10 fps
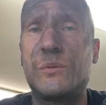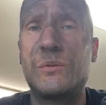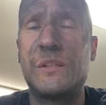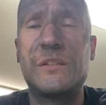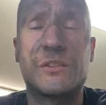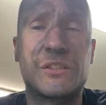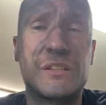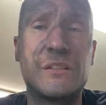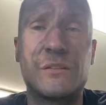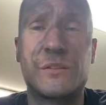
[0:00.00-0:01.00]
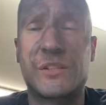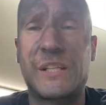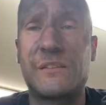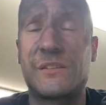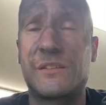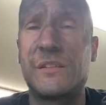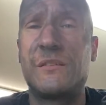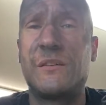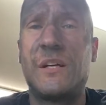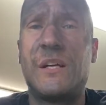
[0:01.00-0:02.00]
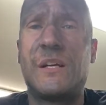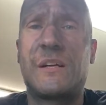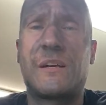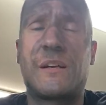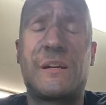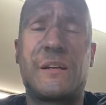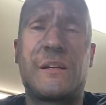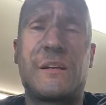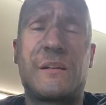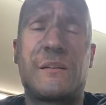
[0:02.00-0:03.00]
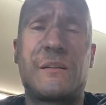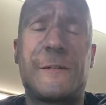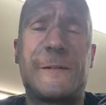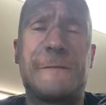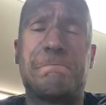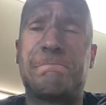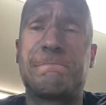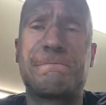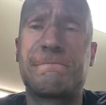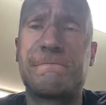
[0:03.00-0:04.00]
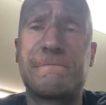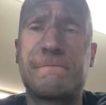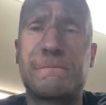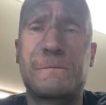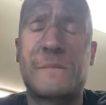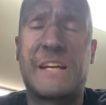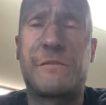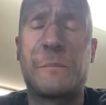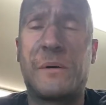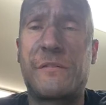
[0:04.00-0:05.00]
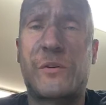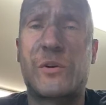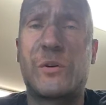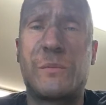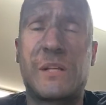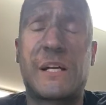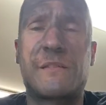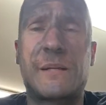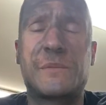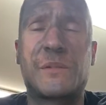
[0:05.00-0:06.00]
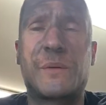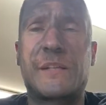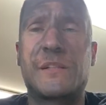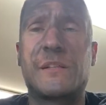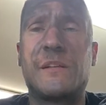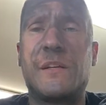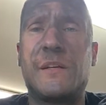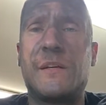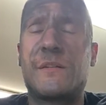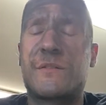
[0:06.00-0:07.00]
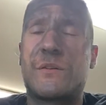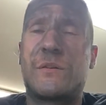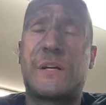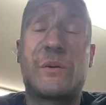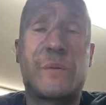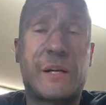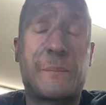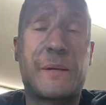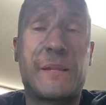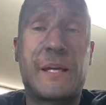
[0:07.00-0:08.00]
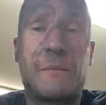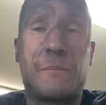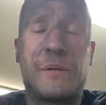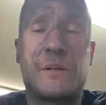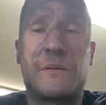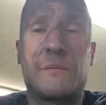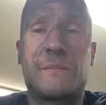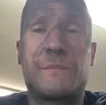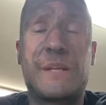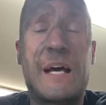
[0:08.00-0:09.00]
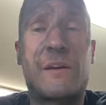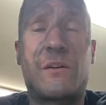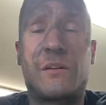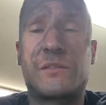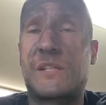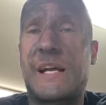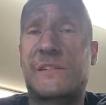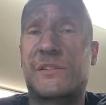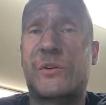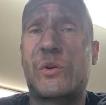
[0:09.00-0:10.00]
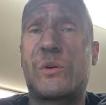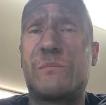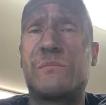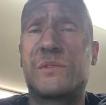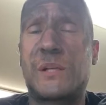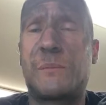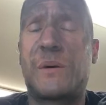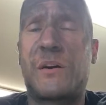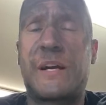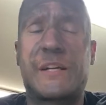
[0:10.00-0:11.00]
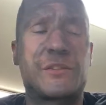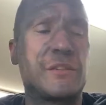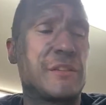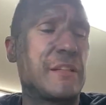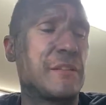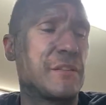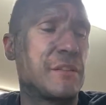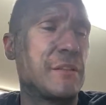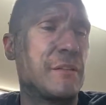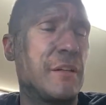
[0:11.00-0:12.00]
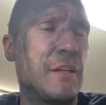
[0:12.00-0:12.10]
either steel or stainless steel. And if you buff chrome, a lot of times it wrecks it. So I don't recommend that, but not all stacks are chrome. Some are actually stainless steel.